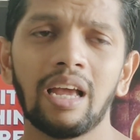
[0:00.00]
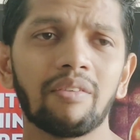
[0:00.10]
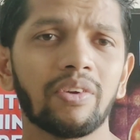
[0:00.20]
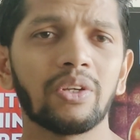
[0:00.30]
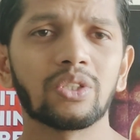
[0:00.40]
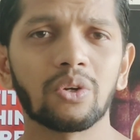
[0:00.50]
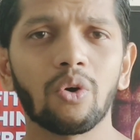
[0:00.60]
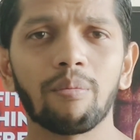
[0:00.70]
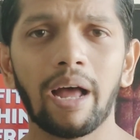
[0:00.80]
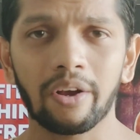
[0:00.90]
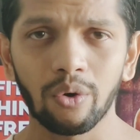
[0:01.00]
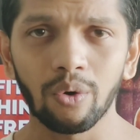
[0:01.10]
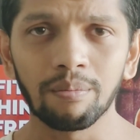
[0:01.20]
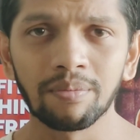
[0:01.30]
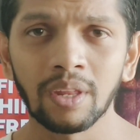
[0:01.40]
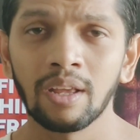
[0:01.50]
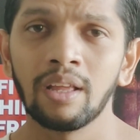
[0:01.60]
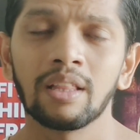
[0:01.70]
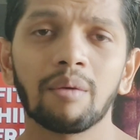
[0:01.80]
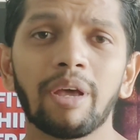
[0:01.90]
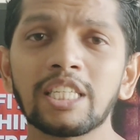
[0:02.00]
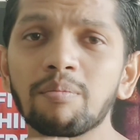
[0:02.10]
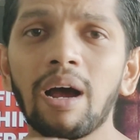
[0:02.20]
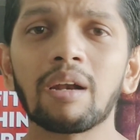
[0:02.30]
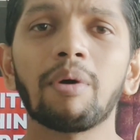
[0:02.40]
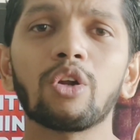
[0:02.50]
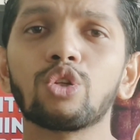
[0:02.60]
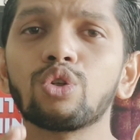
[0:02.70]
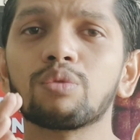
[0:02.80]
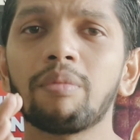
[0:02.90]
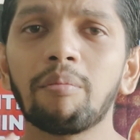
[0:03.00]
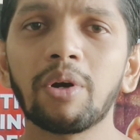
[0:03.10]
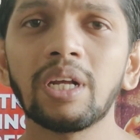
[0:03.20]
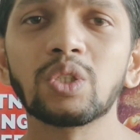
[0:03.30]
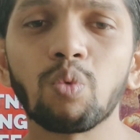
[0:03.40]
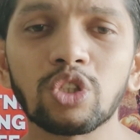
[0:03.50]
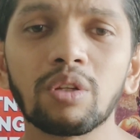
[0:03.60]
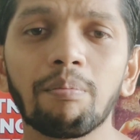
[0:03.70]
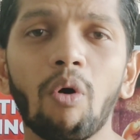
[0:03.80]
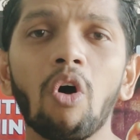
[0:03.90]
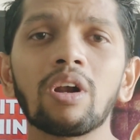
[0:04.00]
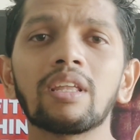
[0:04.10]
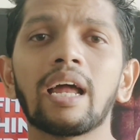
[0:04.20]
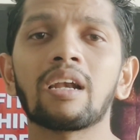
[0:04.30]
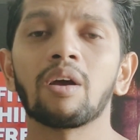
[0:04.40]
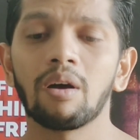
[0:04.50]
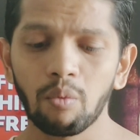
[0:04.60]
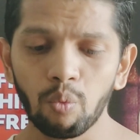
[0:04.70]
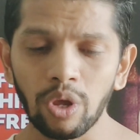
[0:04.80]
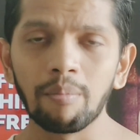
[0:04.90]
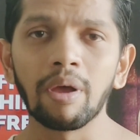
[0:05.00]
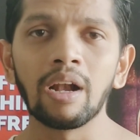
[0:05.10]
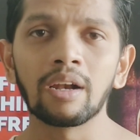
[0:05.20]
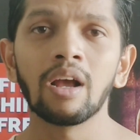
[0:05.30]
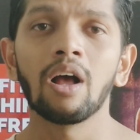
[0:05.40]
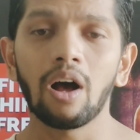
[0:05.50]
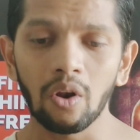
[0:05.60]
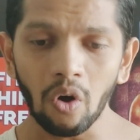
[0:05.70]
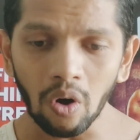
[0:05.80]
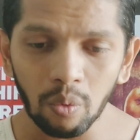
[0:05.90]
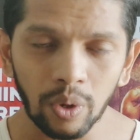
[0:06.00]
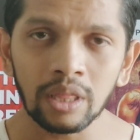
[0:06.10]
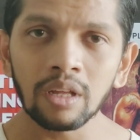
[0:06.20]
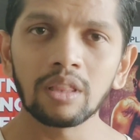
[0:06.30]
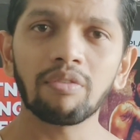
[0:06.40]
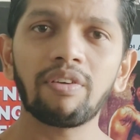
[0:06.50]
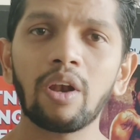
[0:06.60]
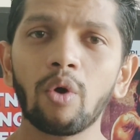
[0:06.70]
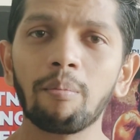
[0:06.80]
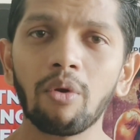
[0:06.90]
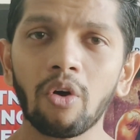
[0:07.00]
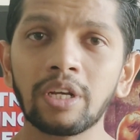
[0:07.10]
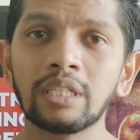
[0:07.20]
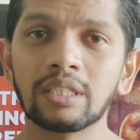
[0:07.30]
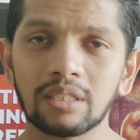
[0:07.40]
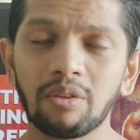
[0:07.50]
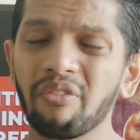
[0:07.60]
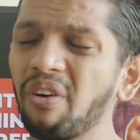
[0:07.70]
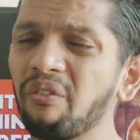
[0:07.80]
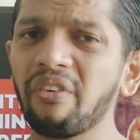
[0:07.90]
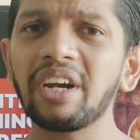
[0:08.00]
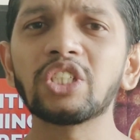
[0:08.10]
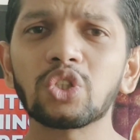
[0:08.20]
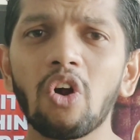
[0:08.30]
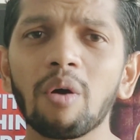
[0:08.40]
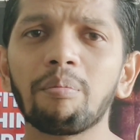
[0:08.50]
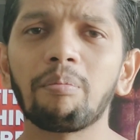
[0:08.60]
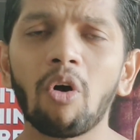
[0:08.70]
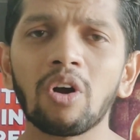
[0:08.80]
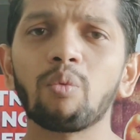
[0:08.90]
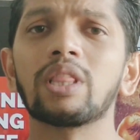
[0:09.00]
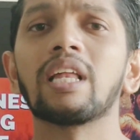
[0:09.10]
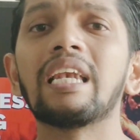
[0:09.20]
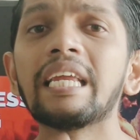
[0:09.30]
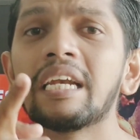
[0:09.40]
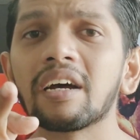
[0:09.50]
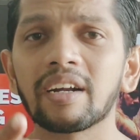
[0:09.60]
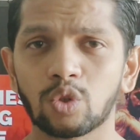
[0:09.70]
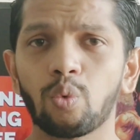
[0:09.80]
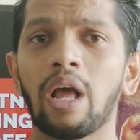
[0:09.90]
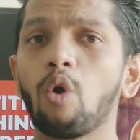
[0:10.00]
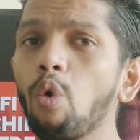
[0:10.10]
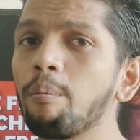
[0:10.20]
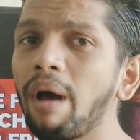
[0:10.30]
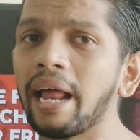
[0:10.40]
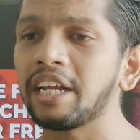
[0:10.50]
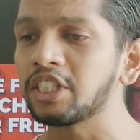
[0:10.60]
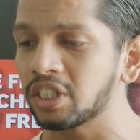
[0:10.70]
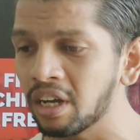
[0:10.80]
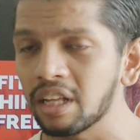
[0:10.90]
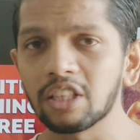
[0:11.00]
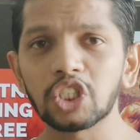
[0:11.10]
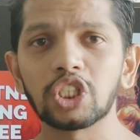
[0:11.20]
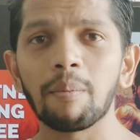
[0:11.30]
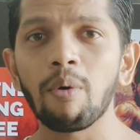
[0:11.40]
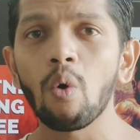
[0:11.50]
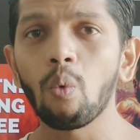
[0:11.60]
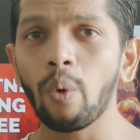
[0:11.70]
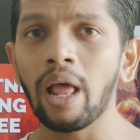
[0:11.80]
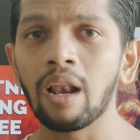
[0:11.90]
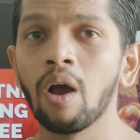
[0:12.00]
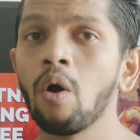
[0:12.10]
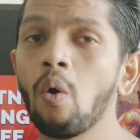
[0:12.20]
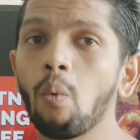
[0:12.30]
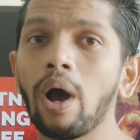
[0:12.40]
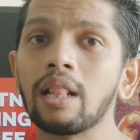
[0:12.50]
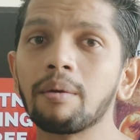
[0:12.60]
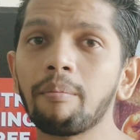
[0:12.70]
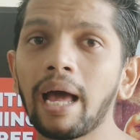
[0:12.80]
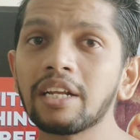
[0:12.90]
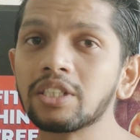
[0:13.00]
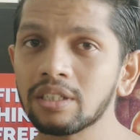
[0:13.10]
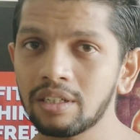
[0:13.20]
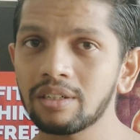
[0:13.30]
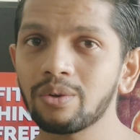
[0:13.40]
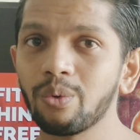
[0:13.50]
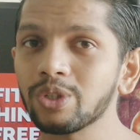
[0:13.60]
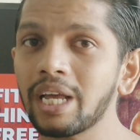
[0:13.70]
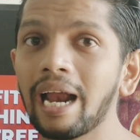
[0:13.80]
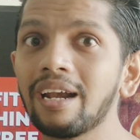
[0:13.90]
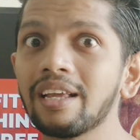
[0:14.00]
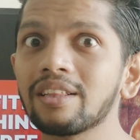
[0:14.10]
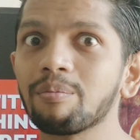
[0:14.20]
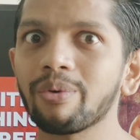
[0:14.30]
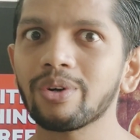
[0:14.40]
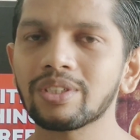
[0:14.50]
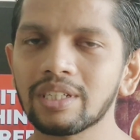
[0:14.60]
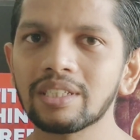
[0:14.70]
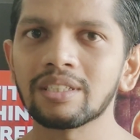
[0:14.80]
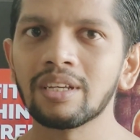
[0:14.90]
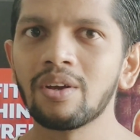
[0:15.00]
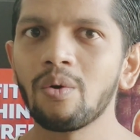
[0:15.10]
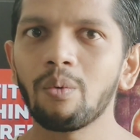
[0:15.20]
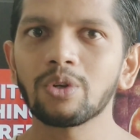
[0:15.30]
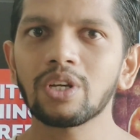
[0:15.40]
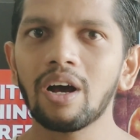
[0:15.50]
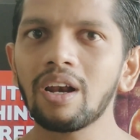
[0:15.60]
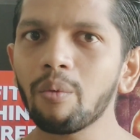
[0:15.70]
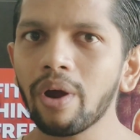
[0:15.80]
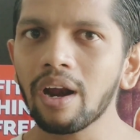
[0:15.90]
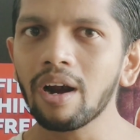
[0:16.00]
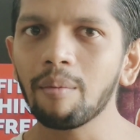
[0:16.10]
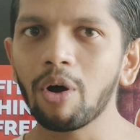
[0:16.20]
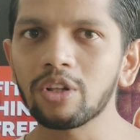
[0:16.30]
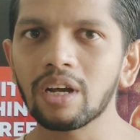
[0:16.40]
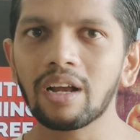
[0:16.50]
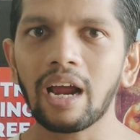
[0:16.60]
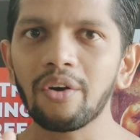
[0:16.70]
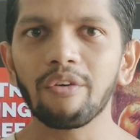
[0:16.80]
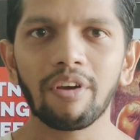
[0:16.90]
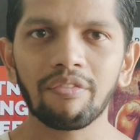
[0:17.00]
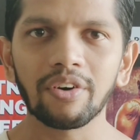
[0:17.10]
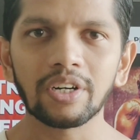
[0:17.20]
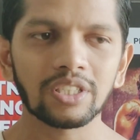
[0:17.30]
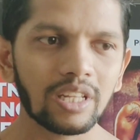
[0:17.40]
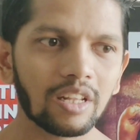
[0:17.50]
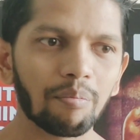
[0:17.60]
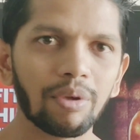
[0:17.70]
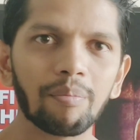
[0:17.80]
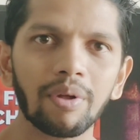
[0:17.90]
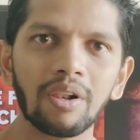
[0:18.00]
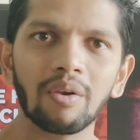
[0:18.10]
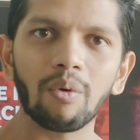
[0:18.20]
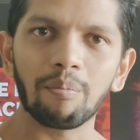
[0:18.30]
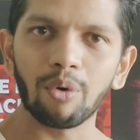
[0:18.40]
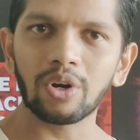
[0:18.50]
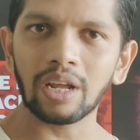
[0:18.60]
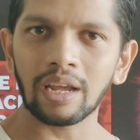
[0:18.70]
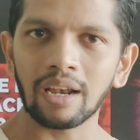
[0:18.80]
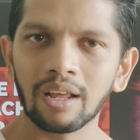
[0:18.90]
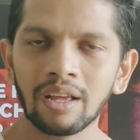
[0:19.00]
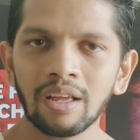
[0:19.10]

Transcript: and we used to go back home. The best part about those memories was the bond that we built along with the fellow employees. A very strong bond with the leader as well, who managed the ship well. While the manager was handling the process, was unaware about the kind of efforts that the people were putting in.